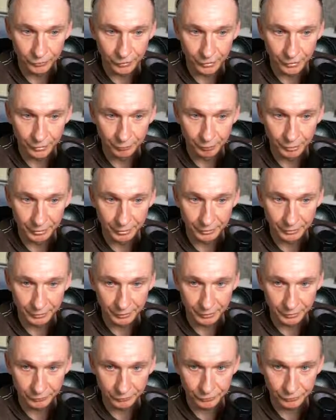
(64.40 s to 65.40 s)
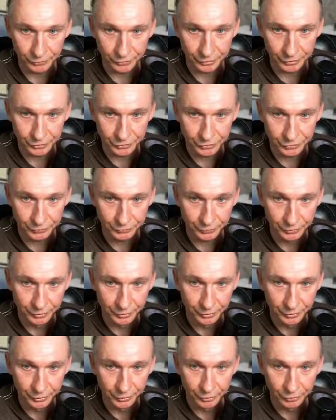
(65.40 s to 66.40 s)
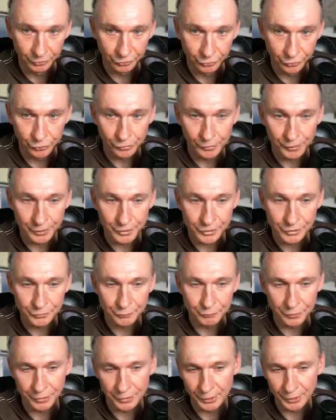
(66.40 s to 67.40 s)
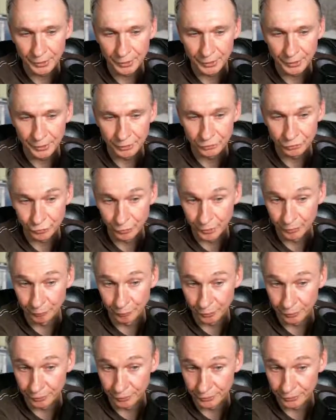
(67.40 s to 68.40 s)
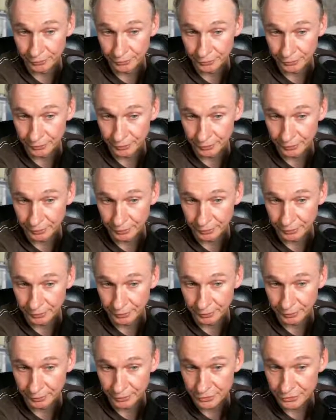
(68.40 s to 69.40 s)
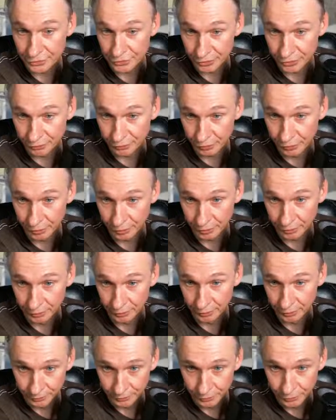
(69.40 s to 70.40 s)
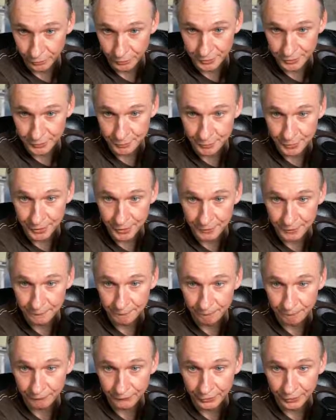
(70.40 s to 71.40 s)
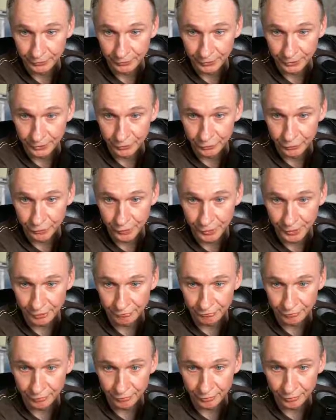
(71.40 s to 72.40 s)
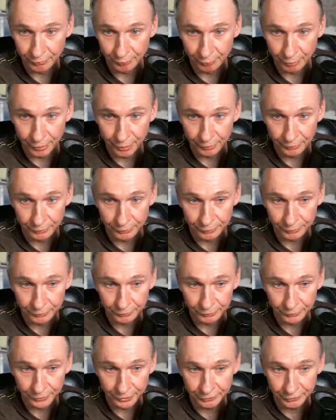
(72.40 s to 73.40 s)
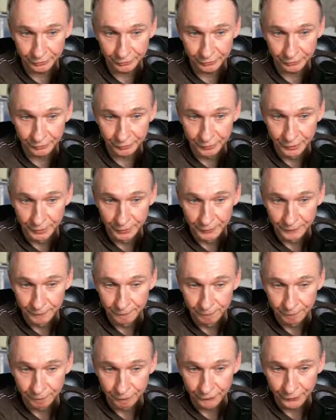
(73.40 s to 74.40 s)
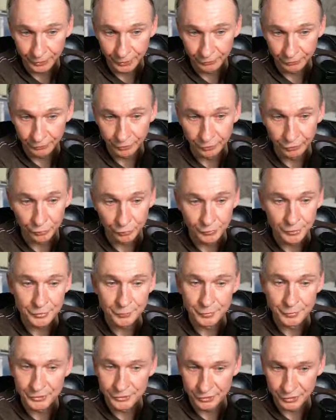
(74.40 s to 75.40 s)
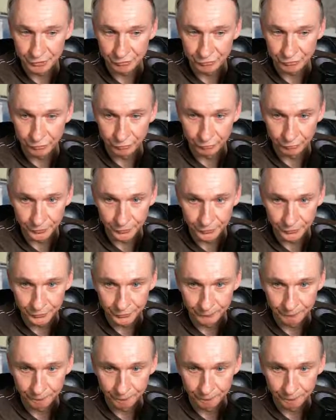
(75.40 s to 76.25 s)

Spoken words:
gigabit LAN connection, the USB 3.0 USB, and then you have a power connector in a USB-C format.